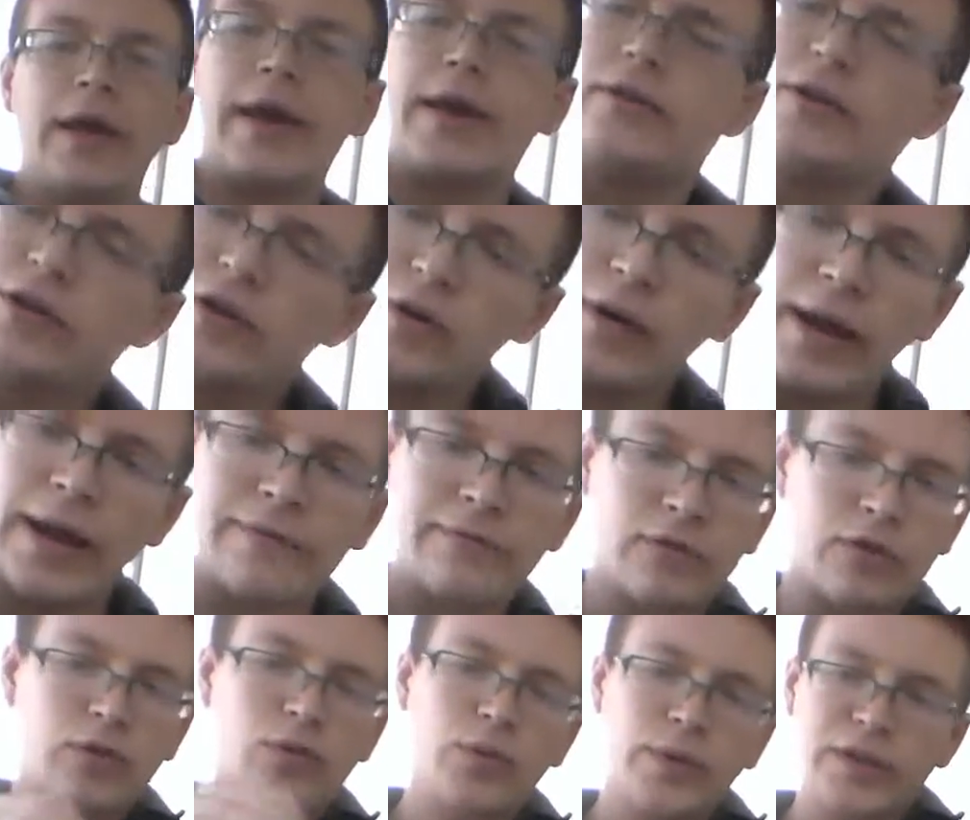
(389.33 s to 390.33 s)
And you don't have
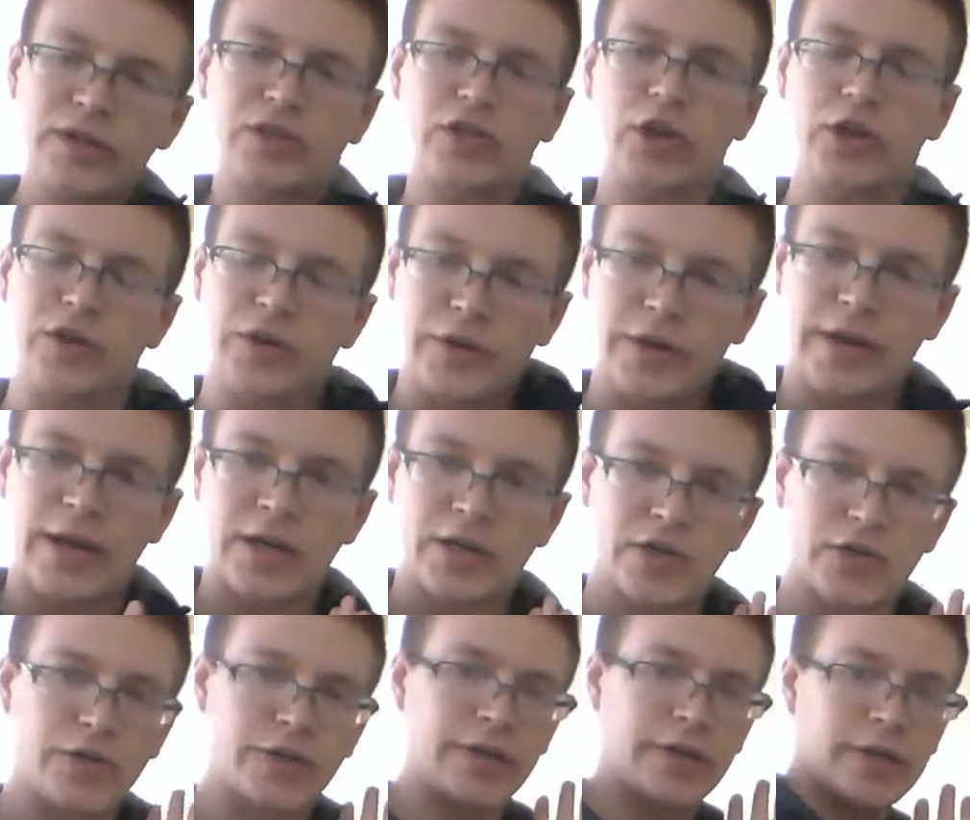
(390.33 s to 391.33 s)
to do Wing Chun. You can
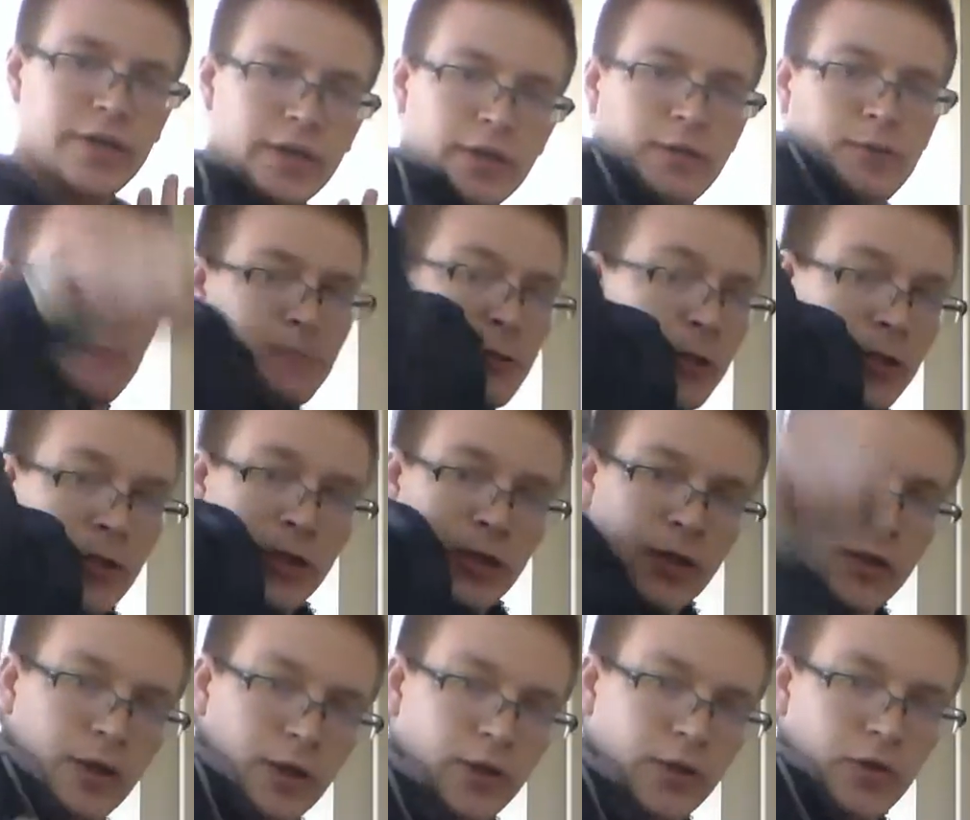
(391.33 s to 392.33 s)
actually
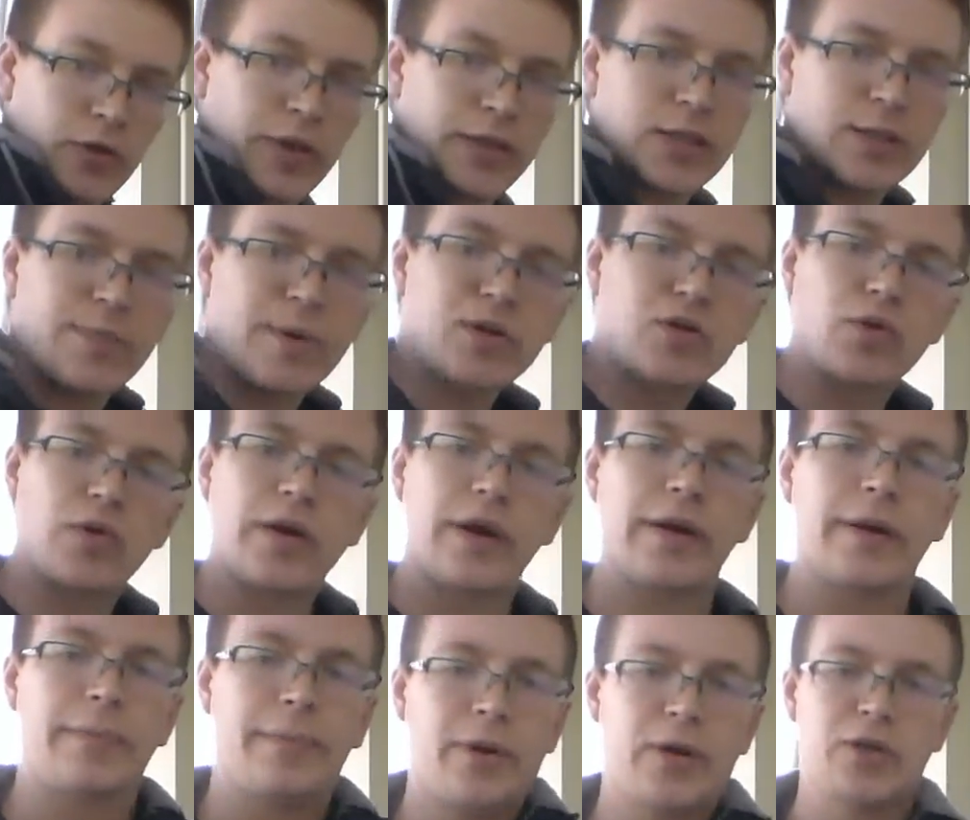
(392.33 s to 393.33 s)
do that special
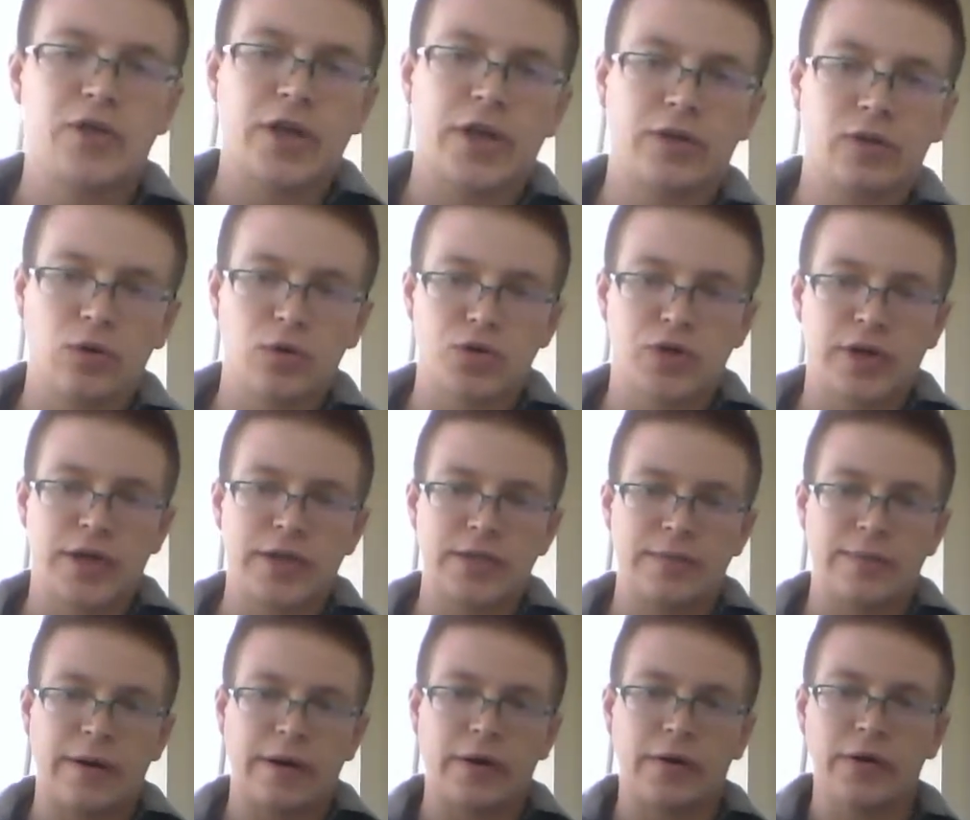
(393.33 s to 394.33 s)
kind of punch I told you guys
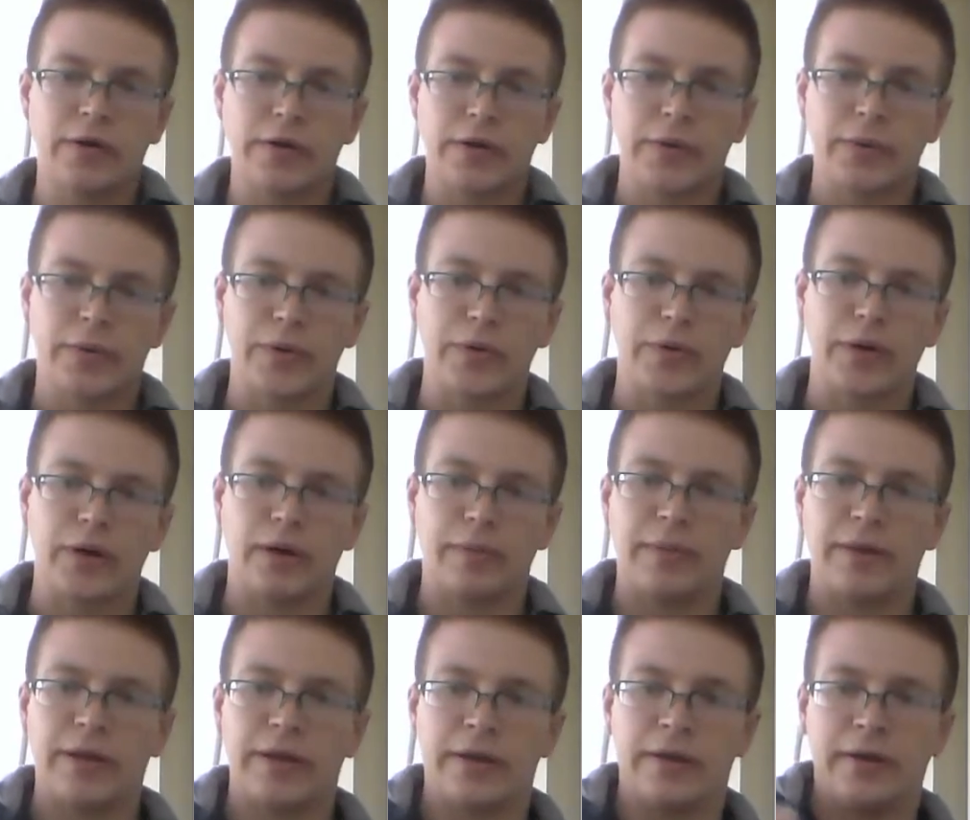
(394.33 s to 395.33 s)
about earlier, where you
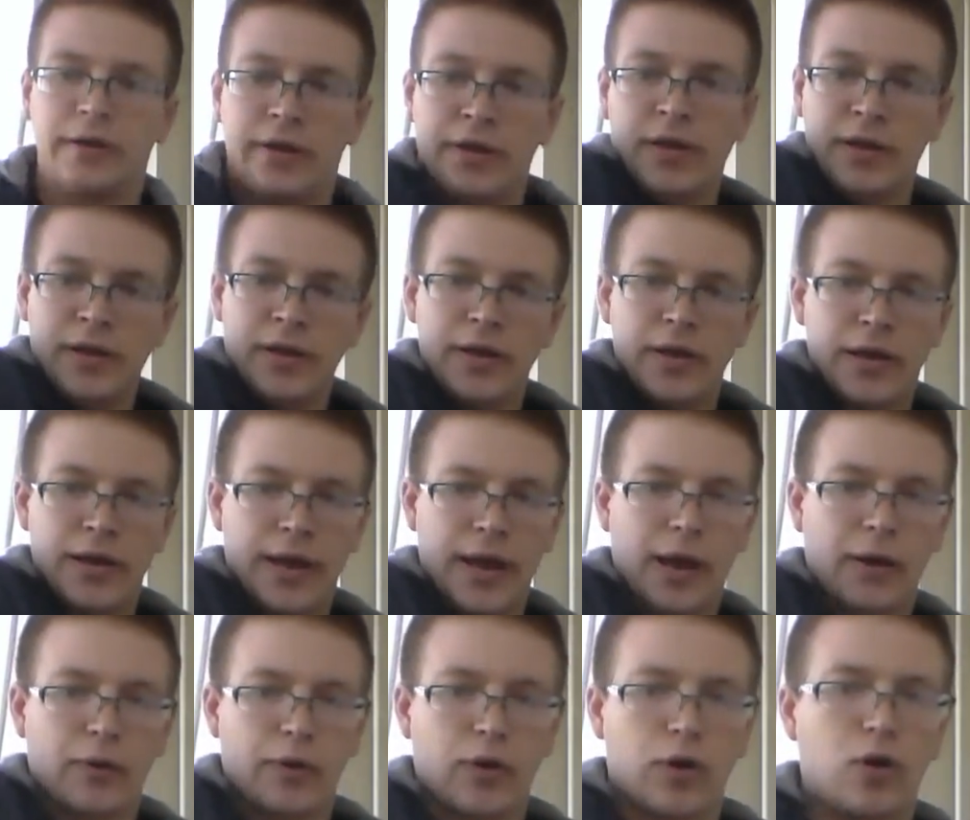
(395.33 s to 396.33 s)
come in and
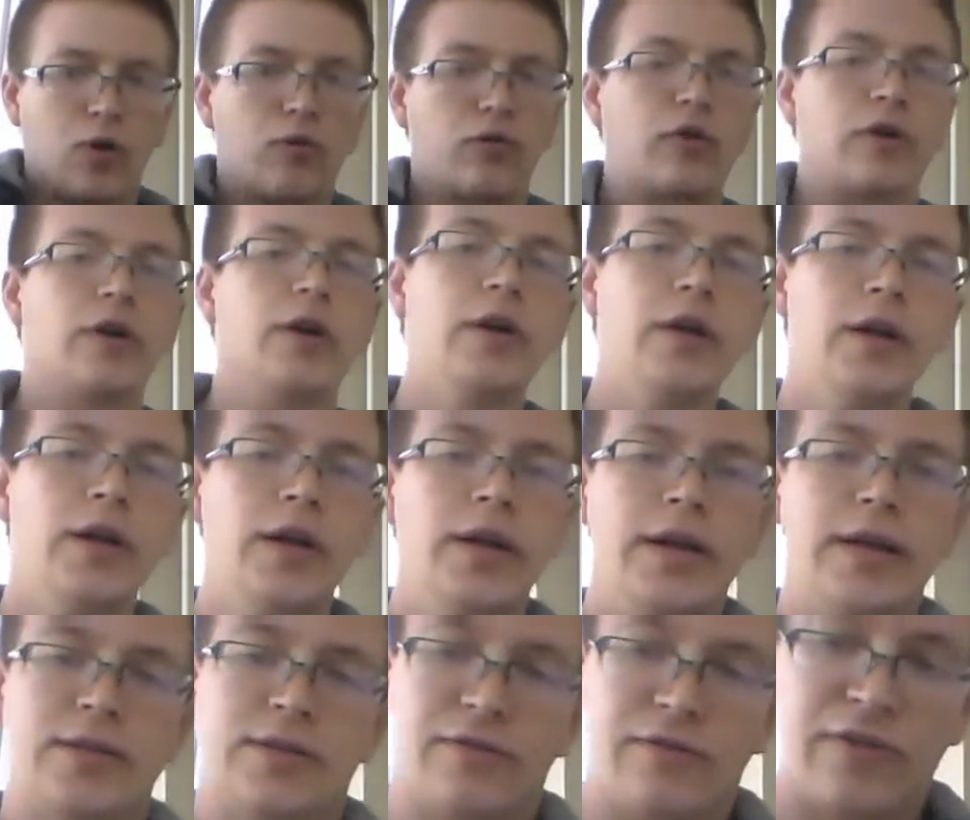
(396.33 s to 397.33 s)
out and over. It's a